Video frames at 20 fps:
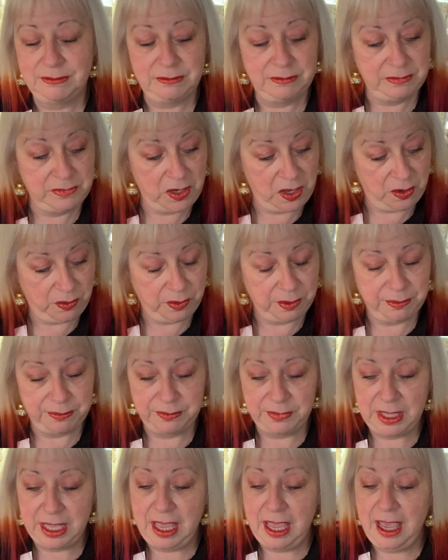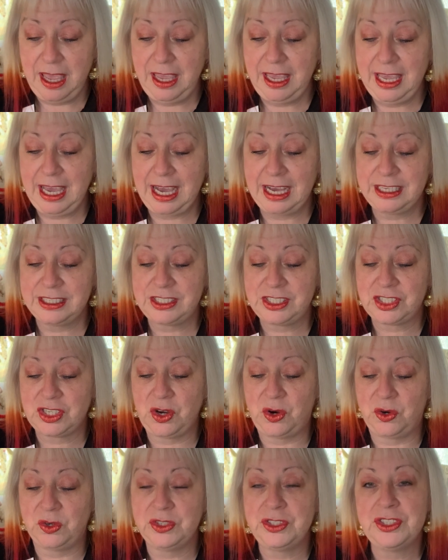No. He asked
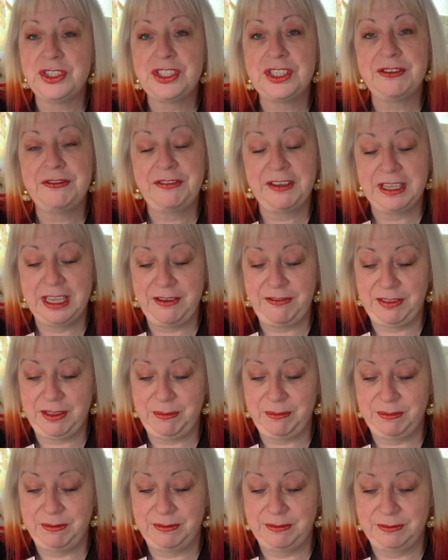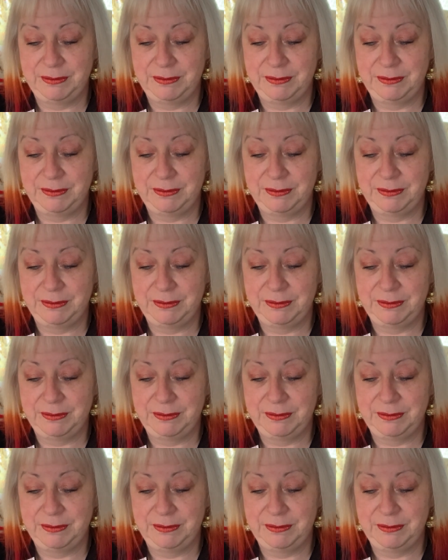God to forgive them.